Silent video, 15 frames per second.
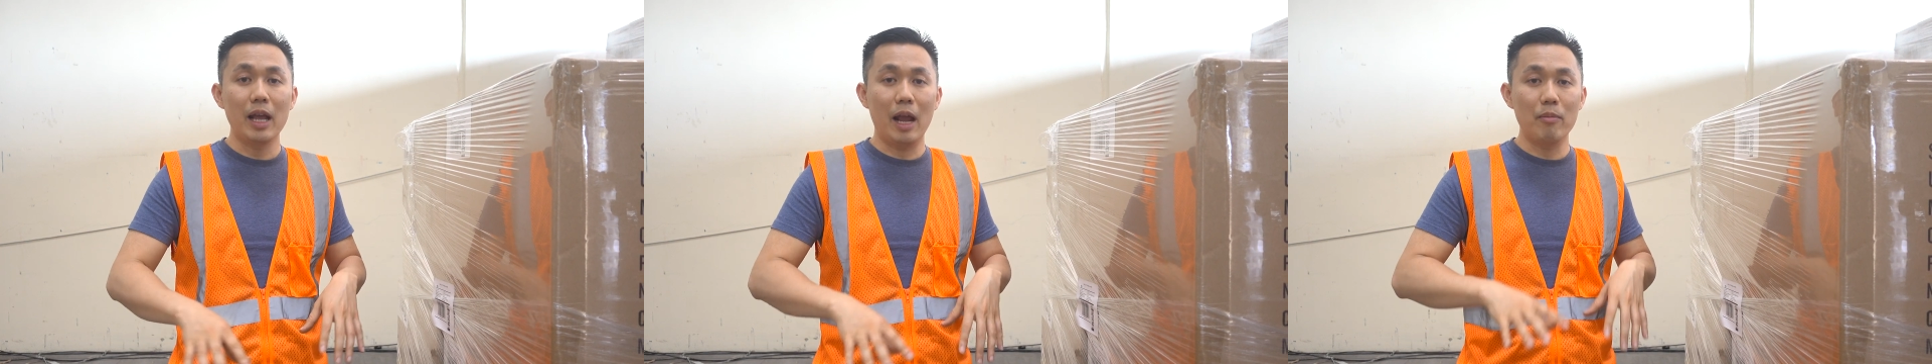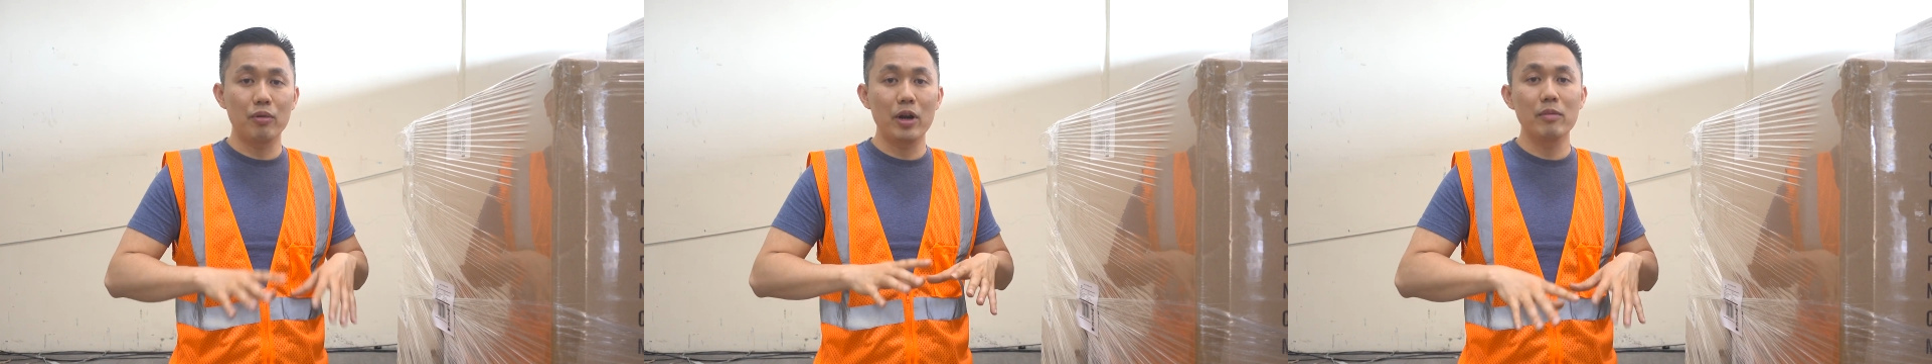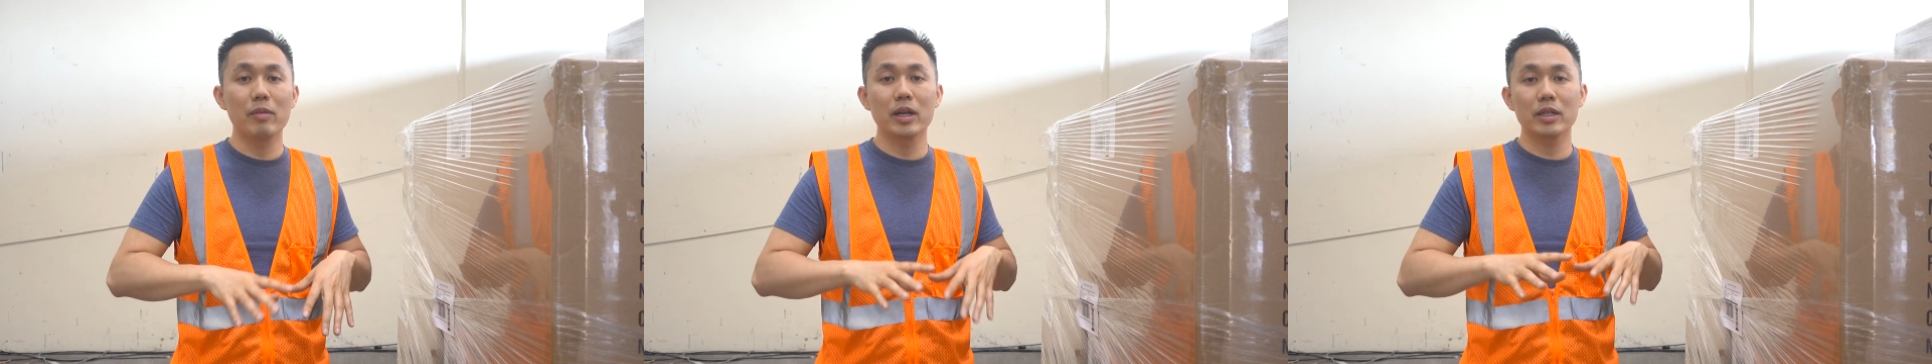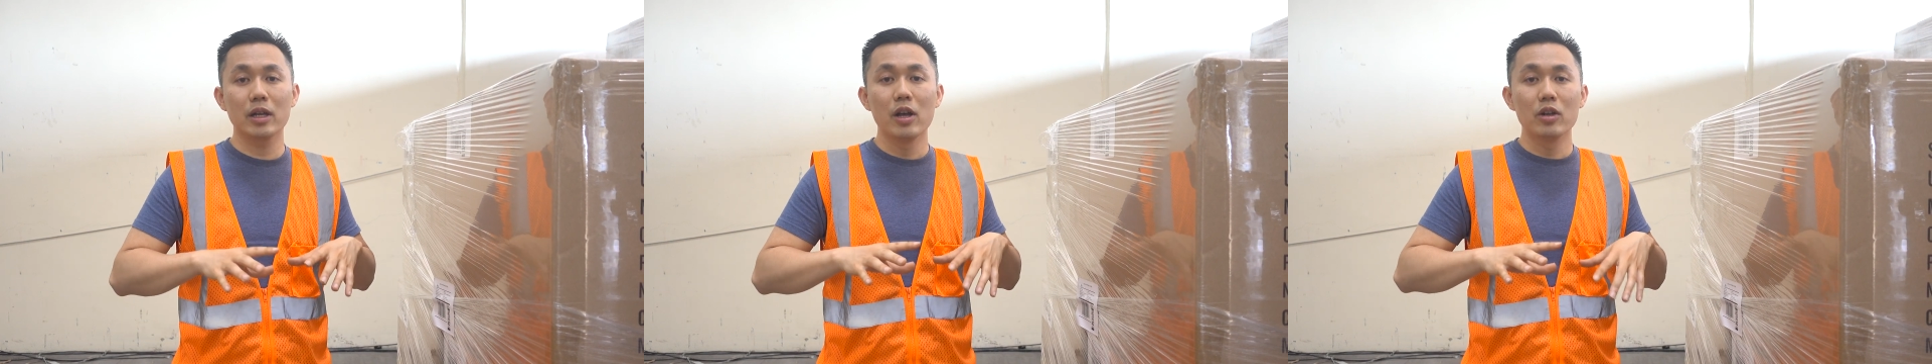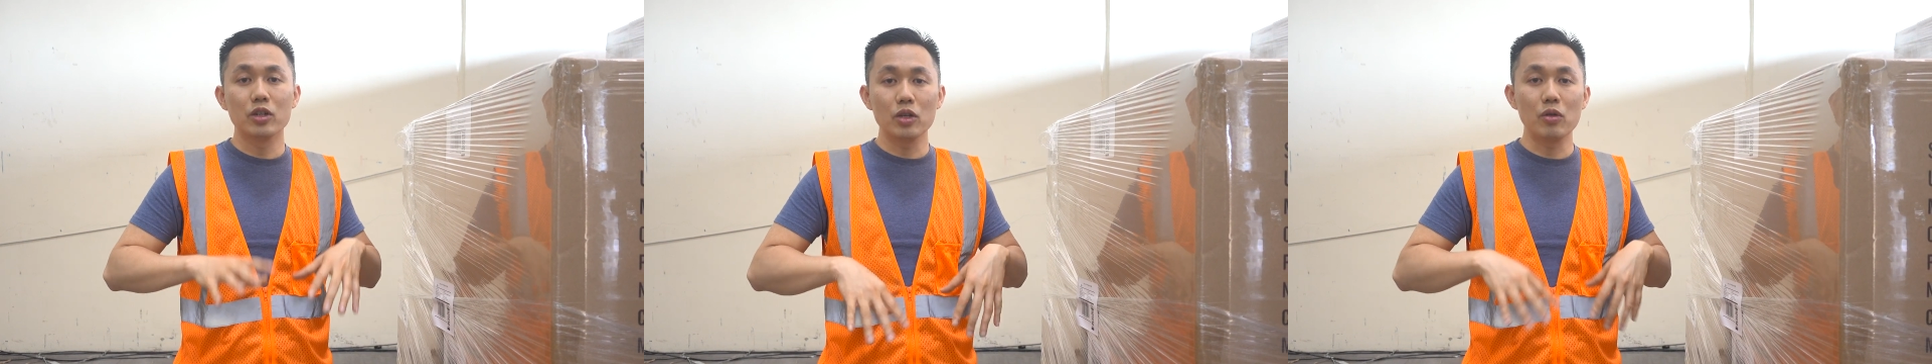and pretty much
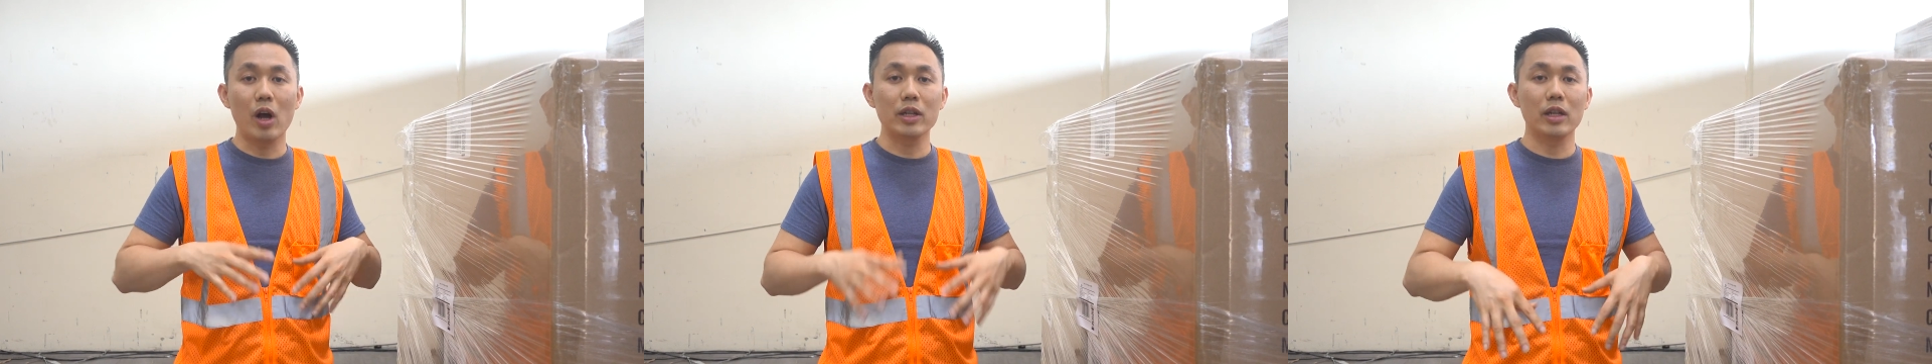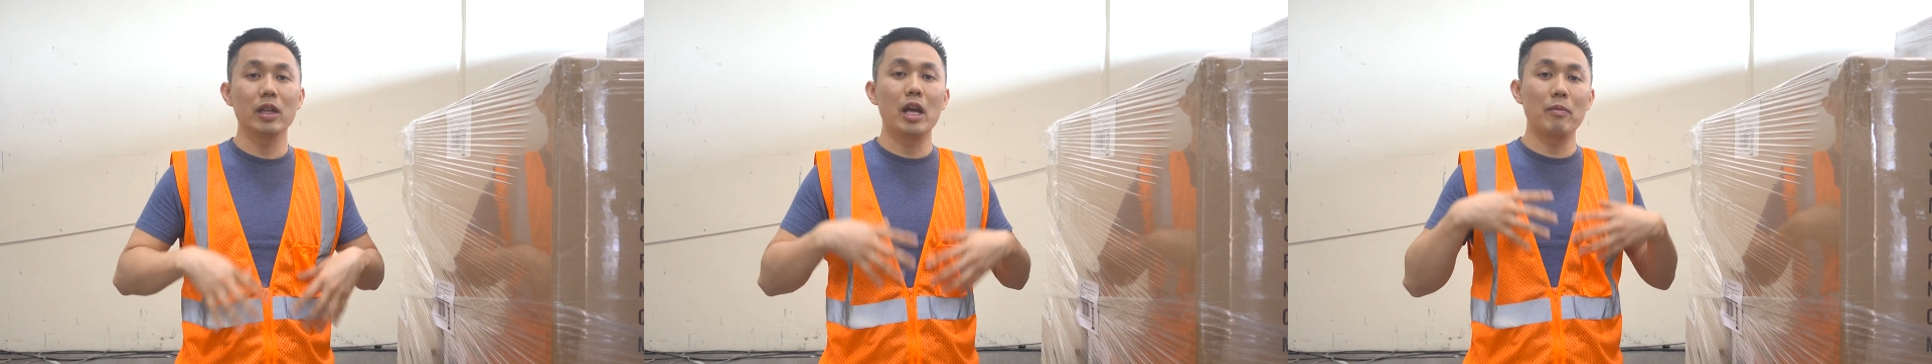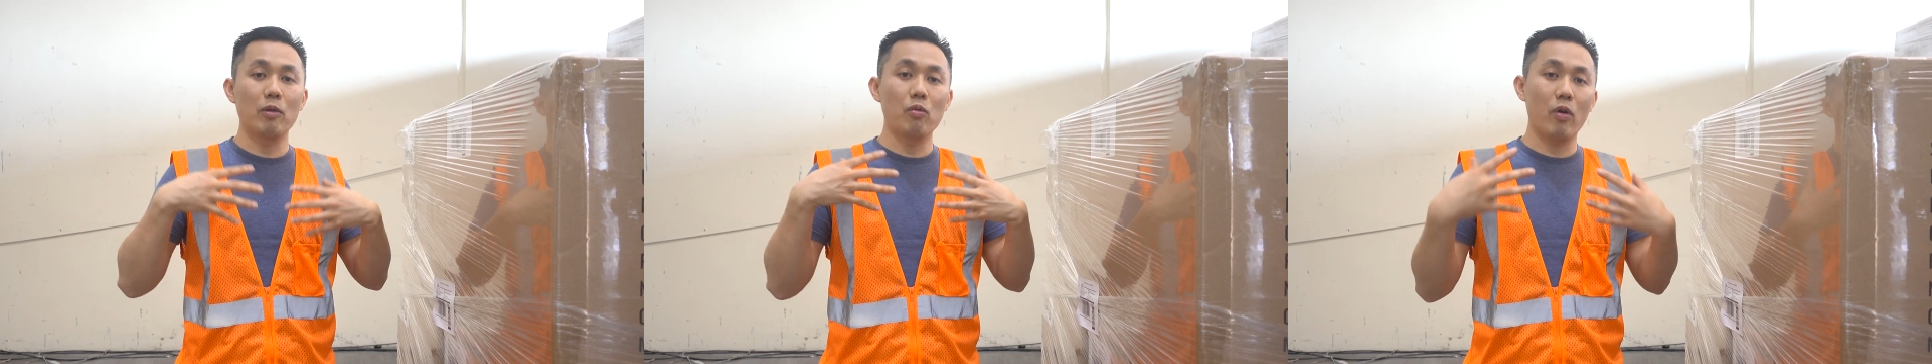do all the labor